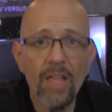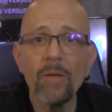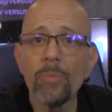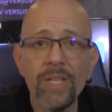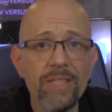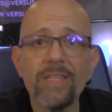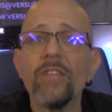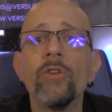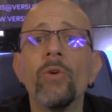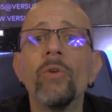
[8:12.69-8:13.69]
please stay
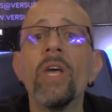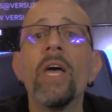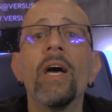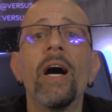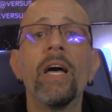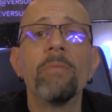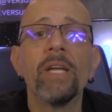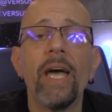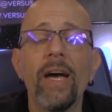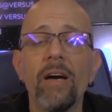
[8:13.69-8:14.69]
tuned. I'm going
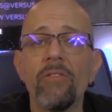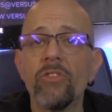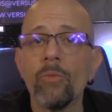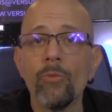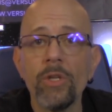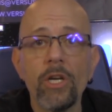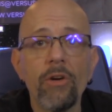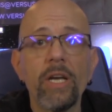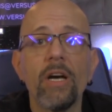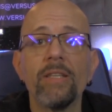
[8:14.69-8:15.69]
to have some really
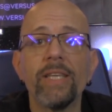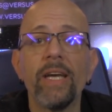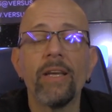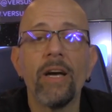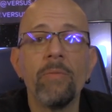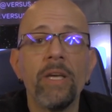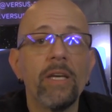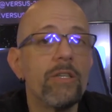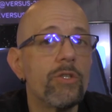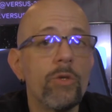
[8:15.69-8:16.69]
great content coming
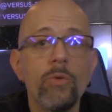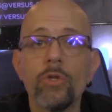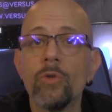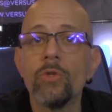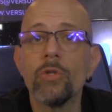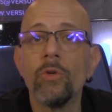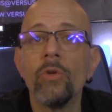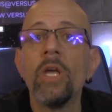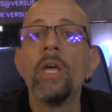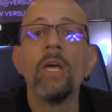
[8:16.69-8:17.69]
soon, soon,
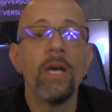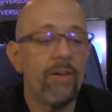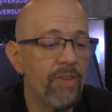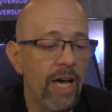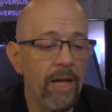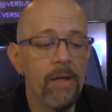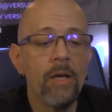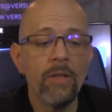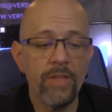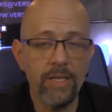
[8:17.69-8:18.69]
soon. I've got
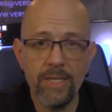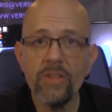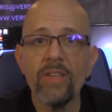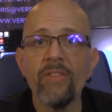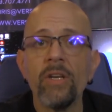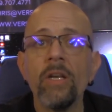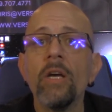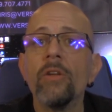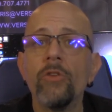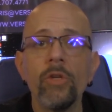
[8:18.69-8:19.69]
the D7,
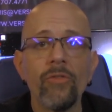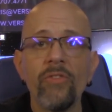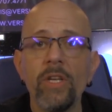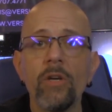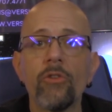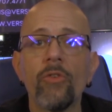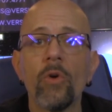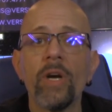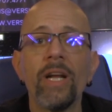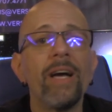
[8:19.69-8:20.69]
two different videos
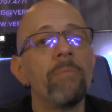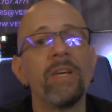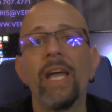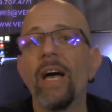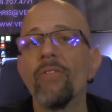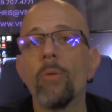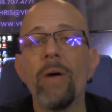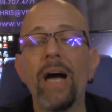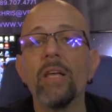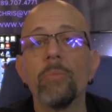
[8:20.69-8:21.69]
for it. I'm going to have the
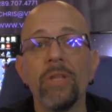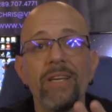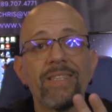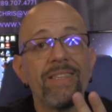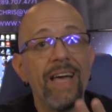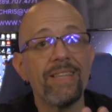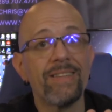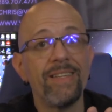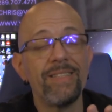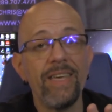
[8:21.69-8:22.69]
Palette Plus. That's
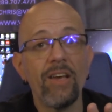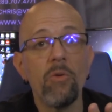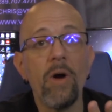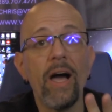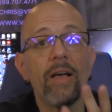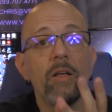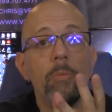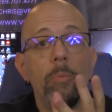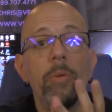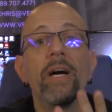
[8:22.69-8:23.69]
going to take a
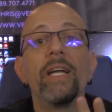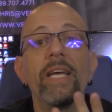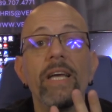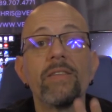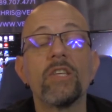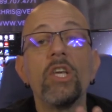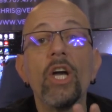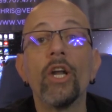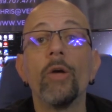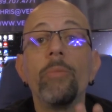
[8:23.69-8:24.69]
while, but it's
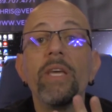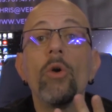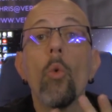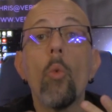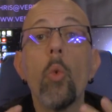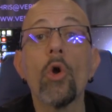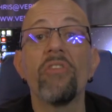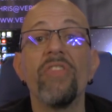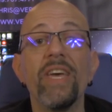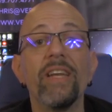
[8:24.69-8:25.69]
going to be
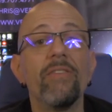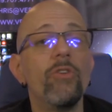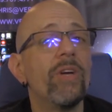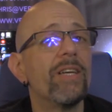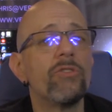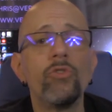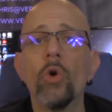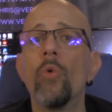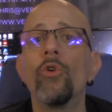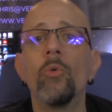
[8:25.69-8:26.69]
worth it. If you guys
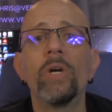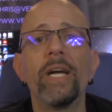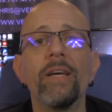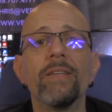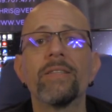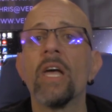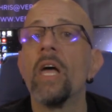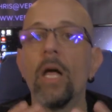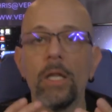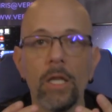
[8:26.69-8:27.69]
don't know what it is,
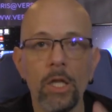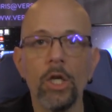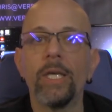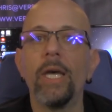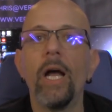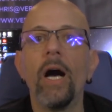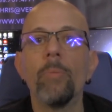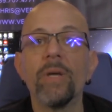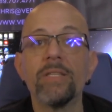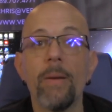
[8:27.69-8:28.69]
look it
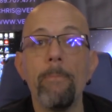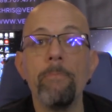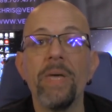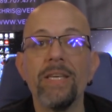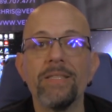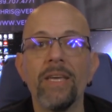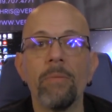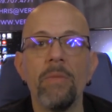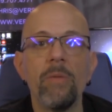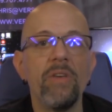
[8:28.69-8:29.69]
up. It's
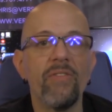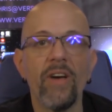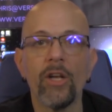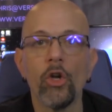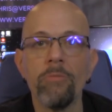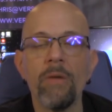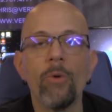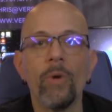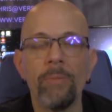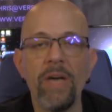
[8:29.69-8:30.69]
amazing. Maybe if I can remember
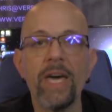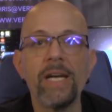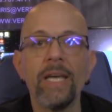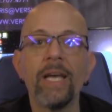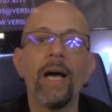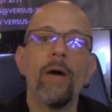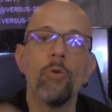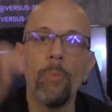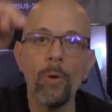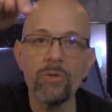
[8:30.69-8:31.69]
when I'm editing, I
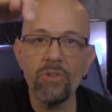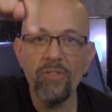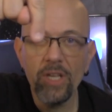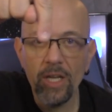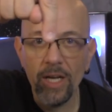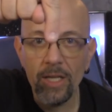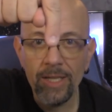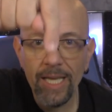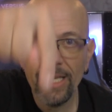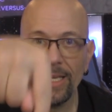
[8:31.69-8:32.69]
will post a video
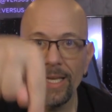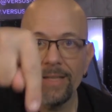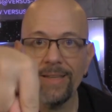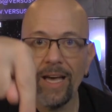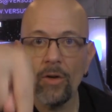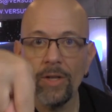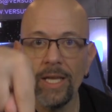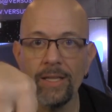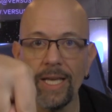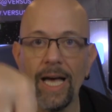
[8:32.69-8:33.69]
link down
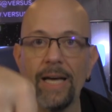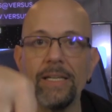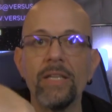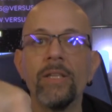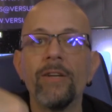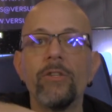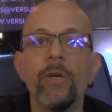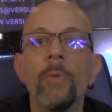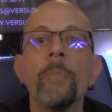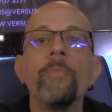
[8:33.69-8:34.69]
in the guide down there
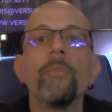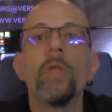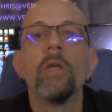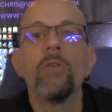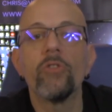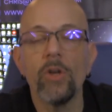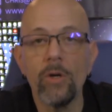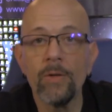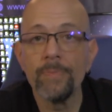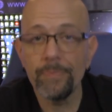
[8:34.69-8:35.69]
too.
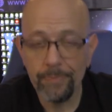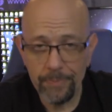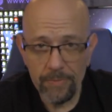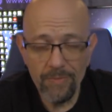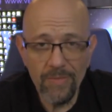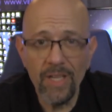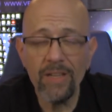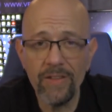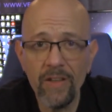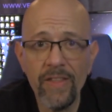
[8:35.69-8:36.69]
So
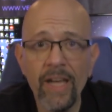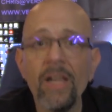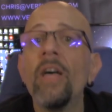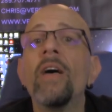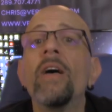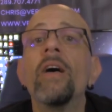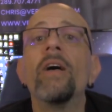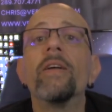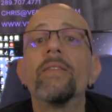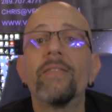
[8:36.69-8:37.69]
until then,
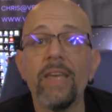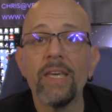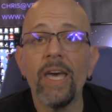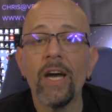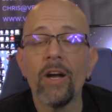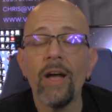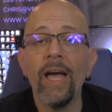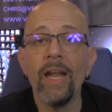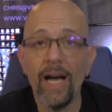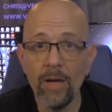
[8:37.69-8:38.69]
take care,
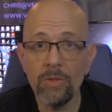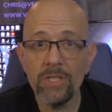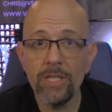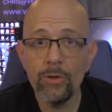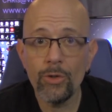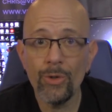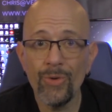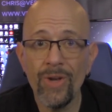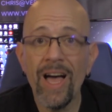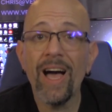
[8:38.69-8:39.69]
and I will see you
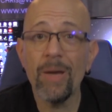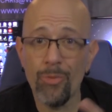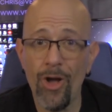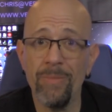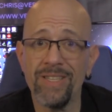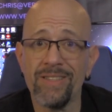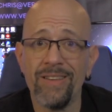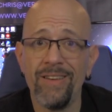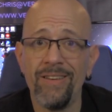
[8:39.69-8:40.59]
soon. I promise.